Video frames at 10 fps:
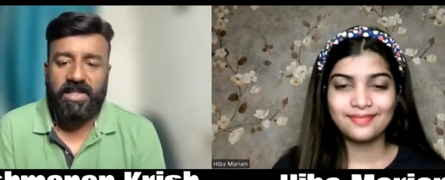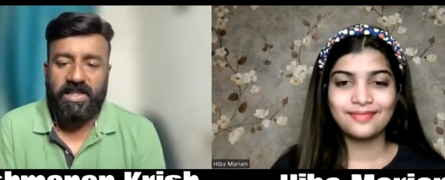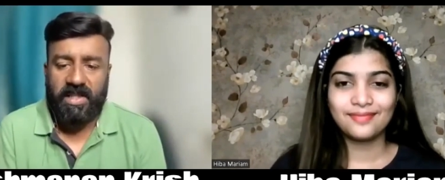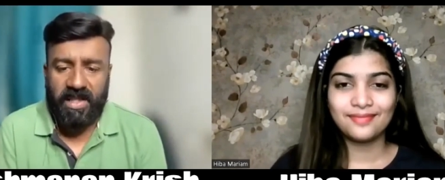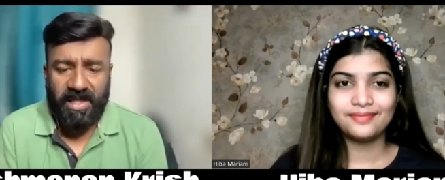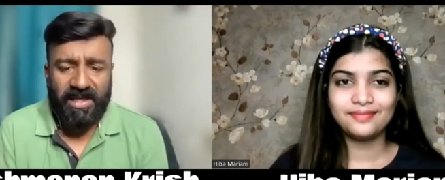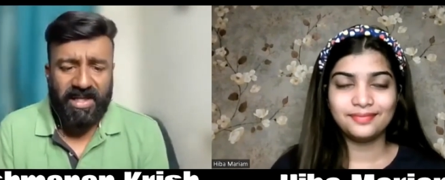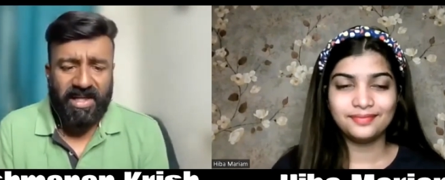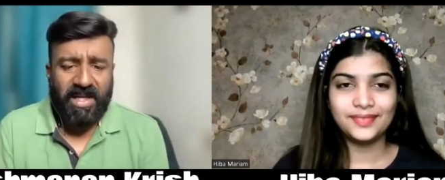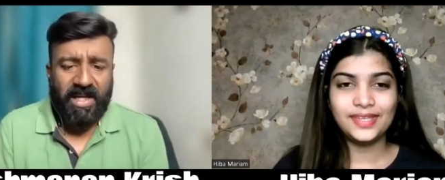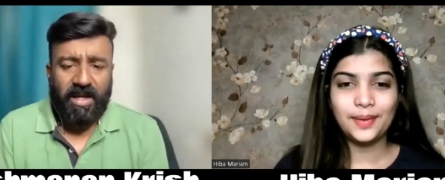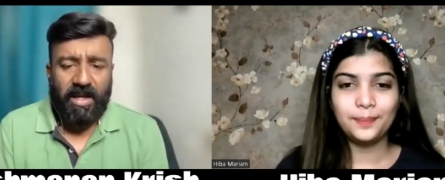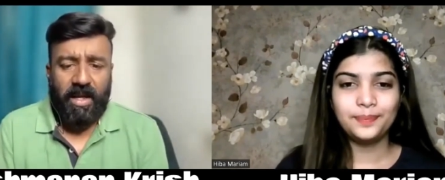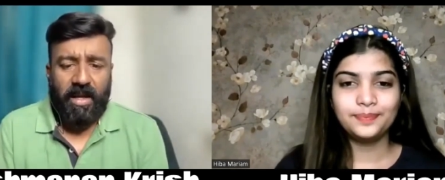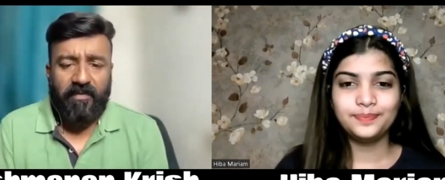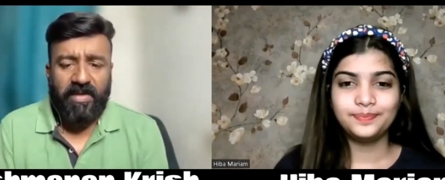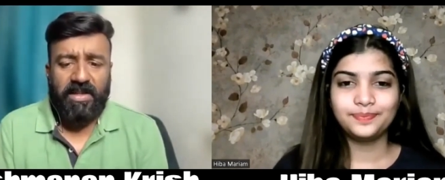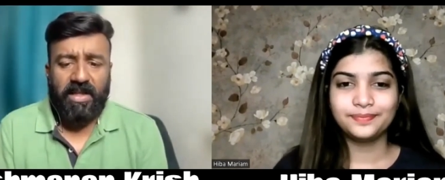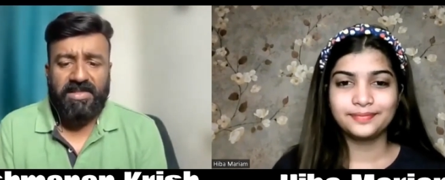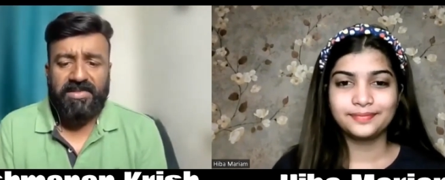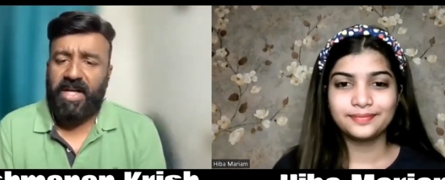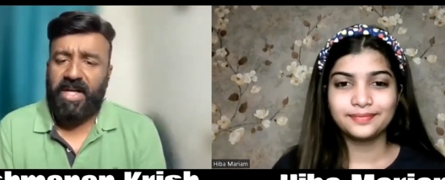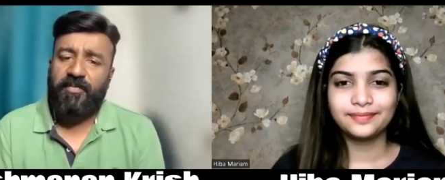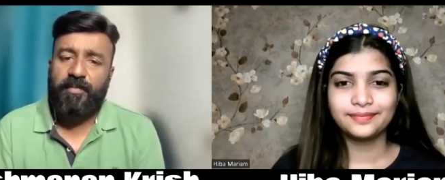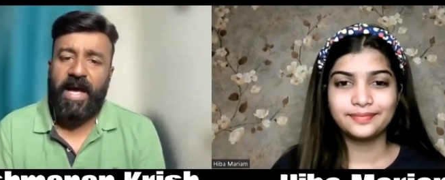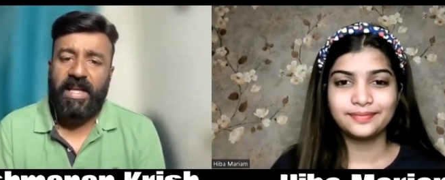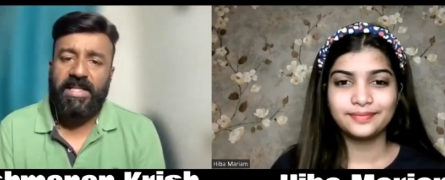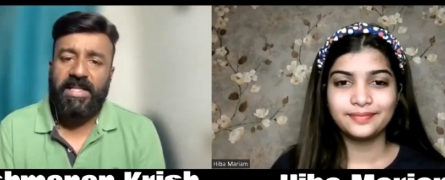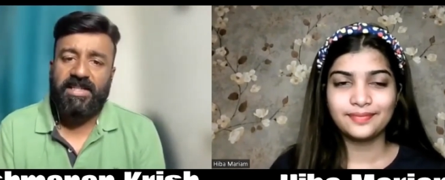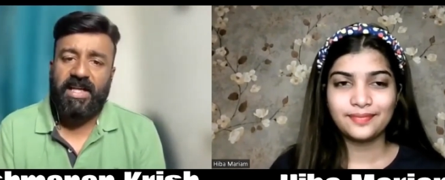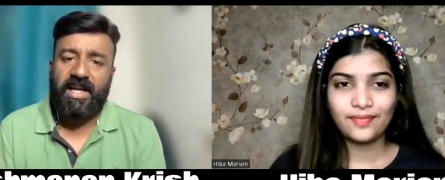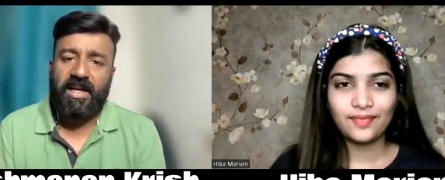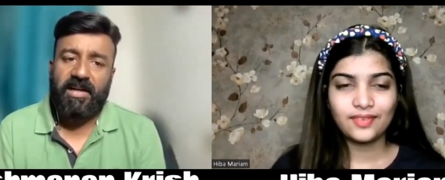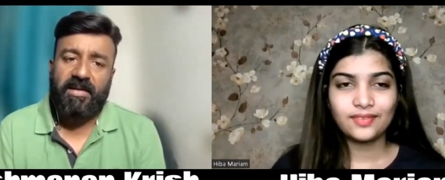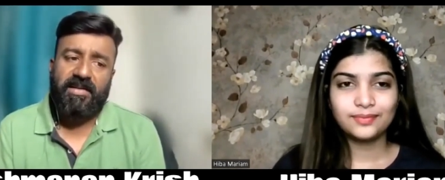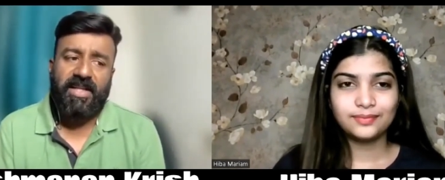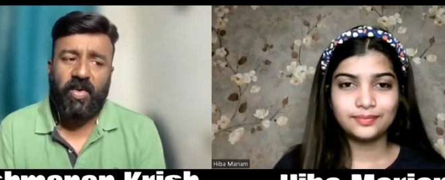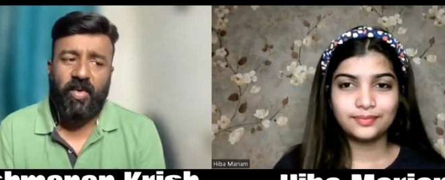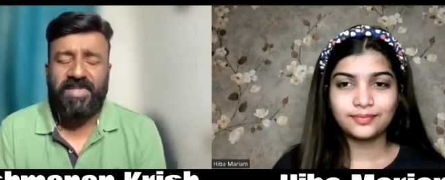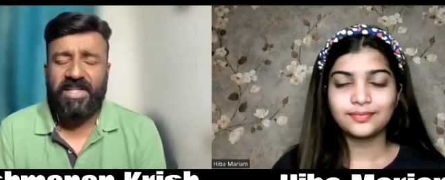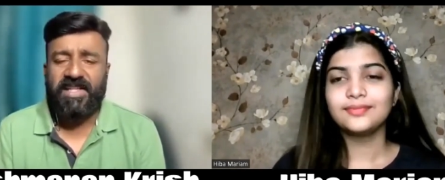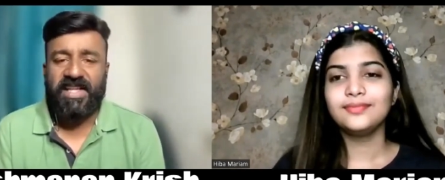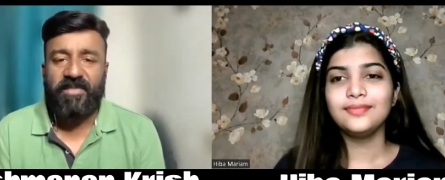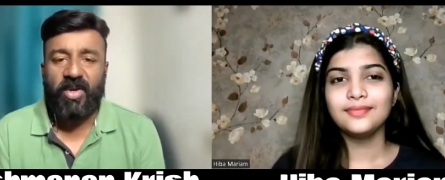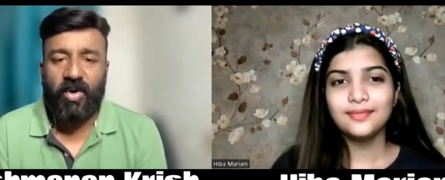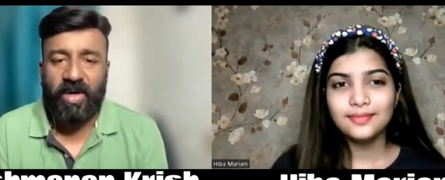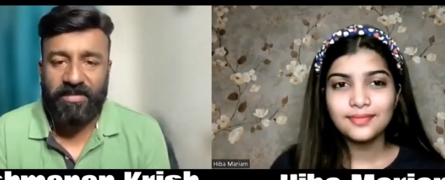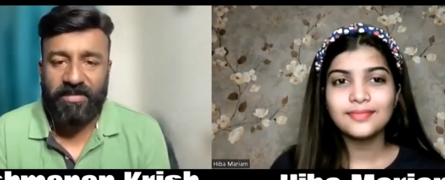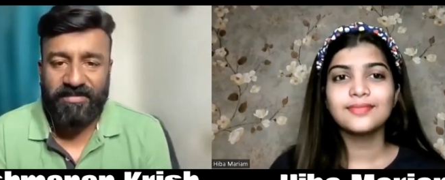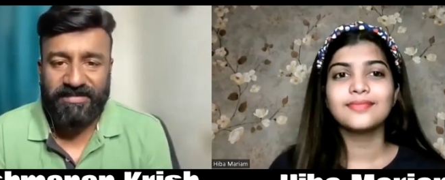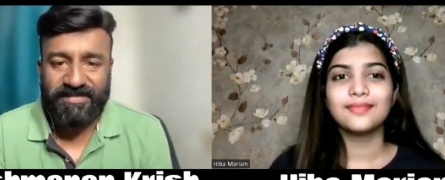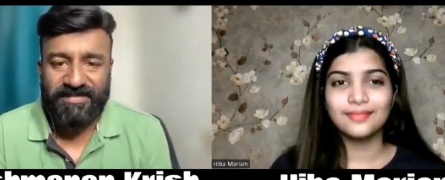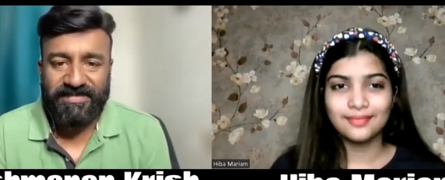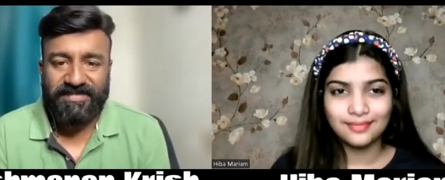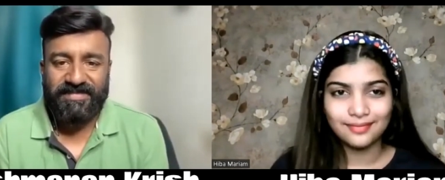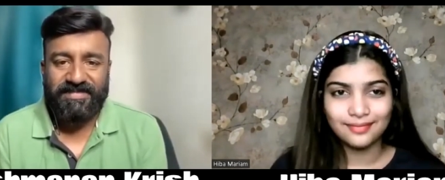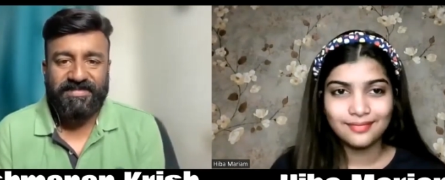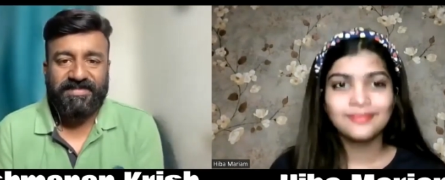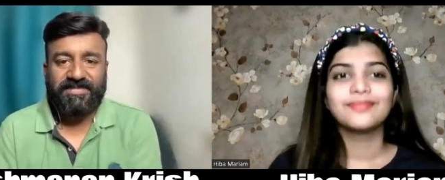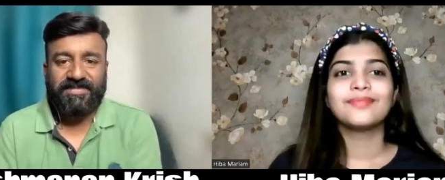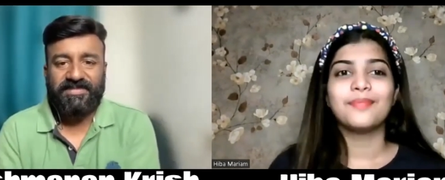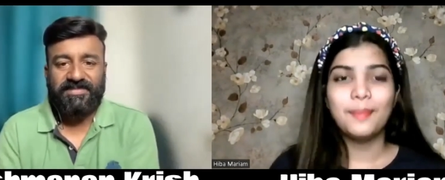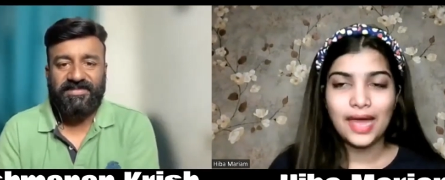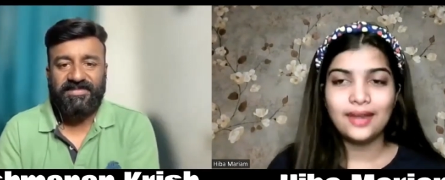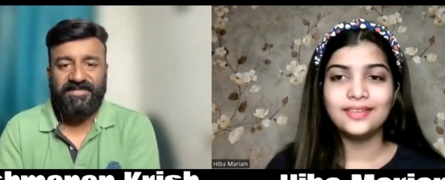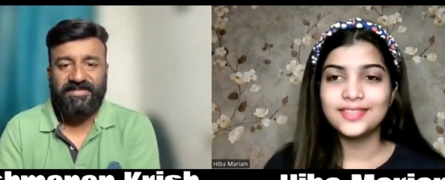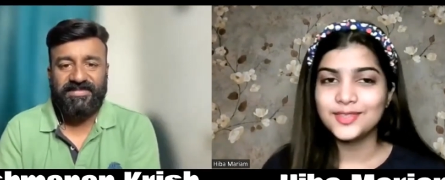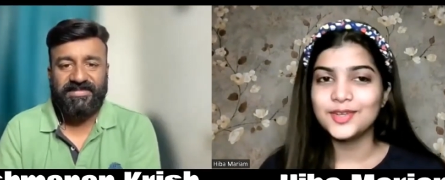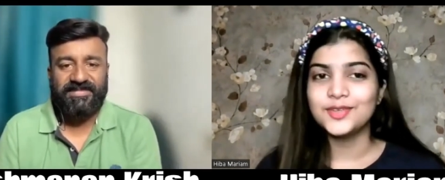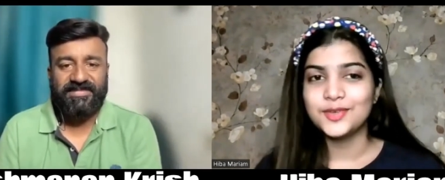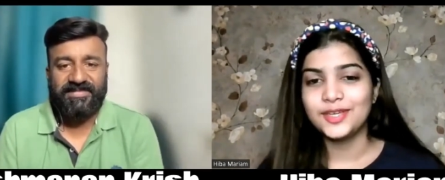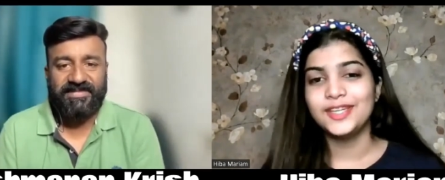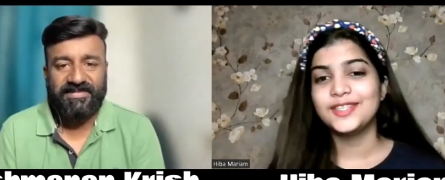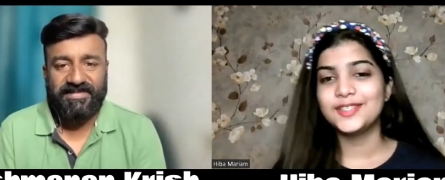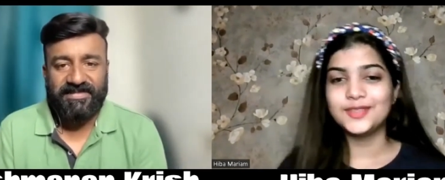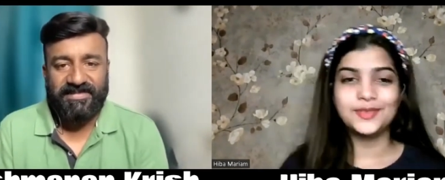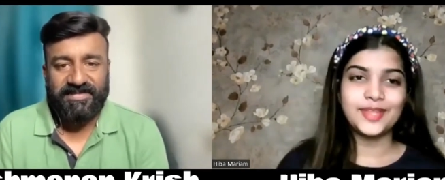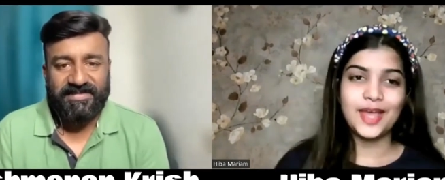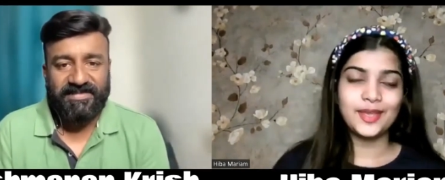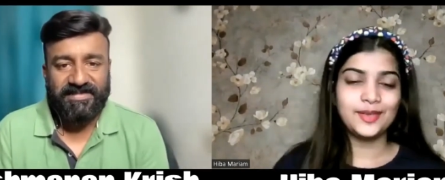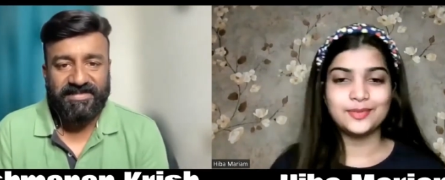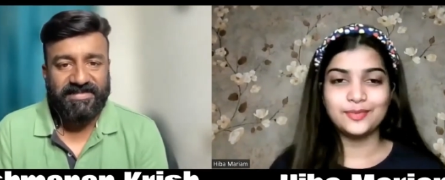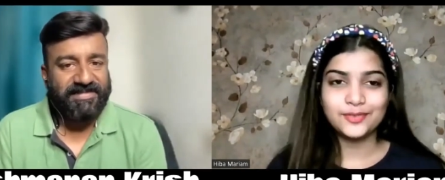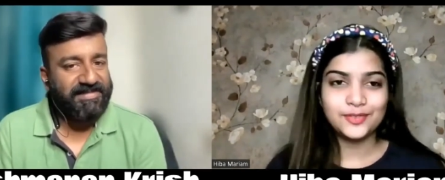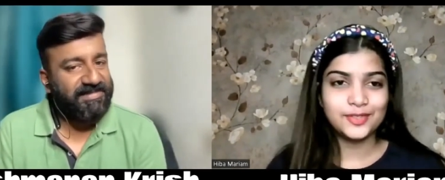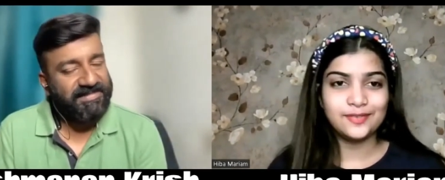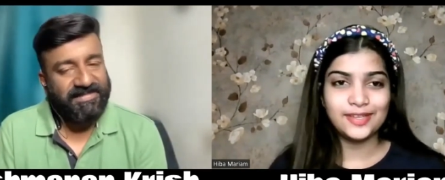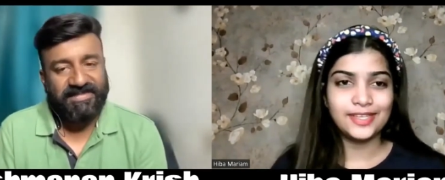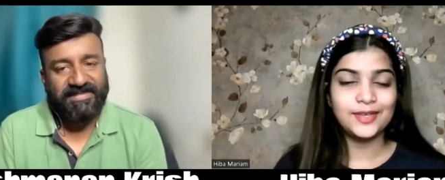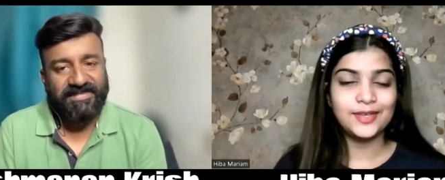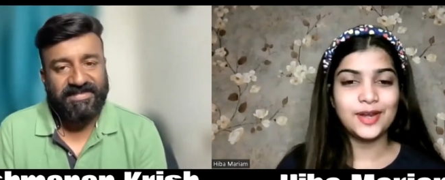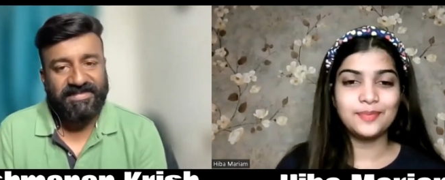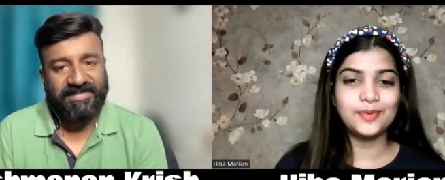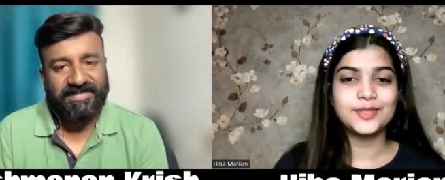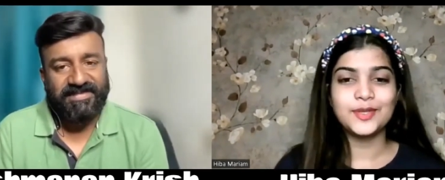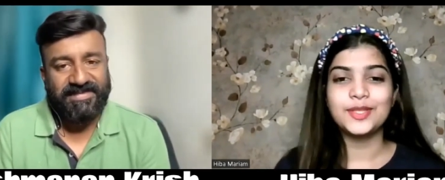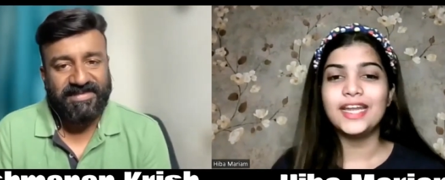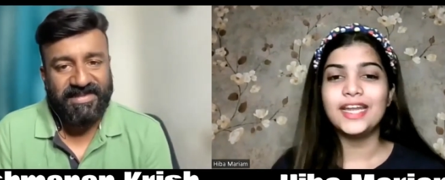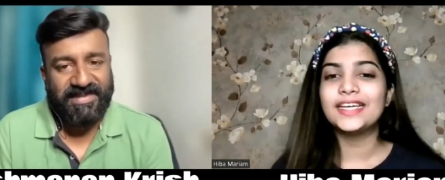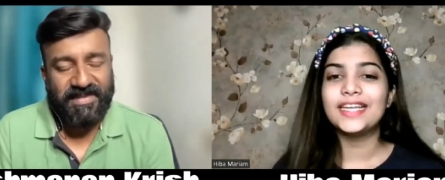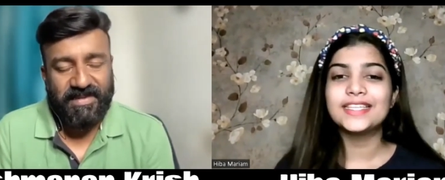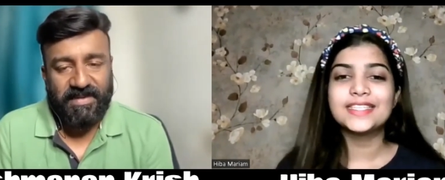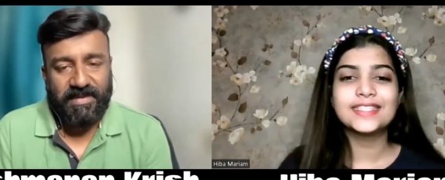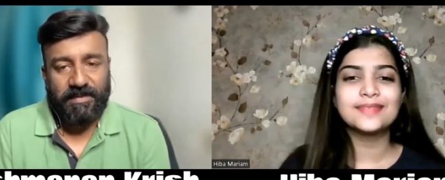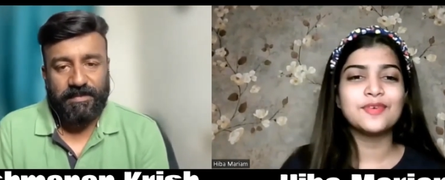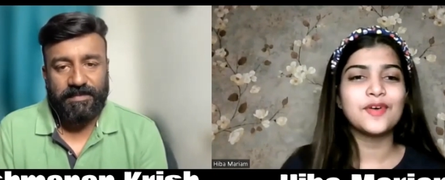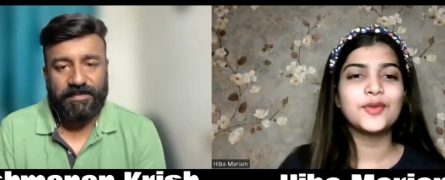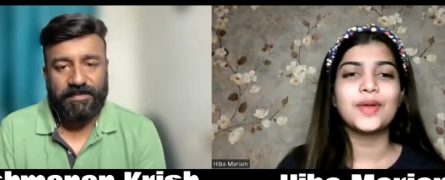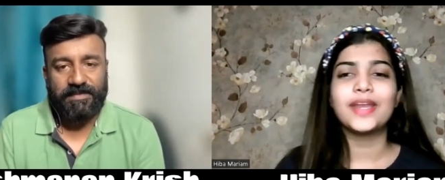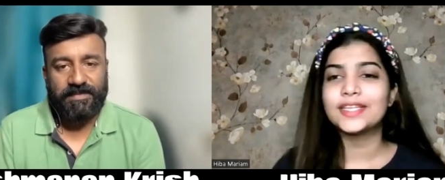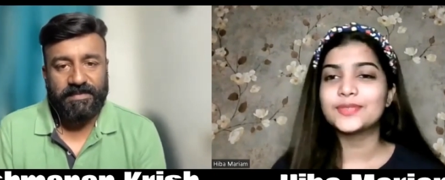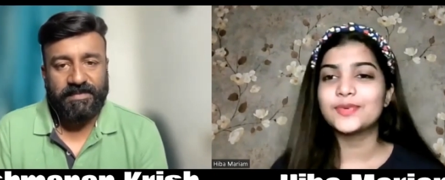Speaker 1: things are there. Yep with a strike of balance, uh, that homesickness can be overcome.
Speaker 2: Mm-hmm. Balance is all you need. So thank you so much for giving your inputs on that. Uh, let's move on to our next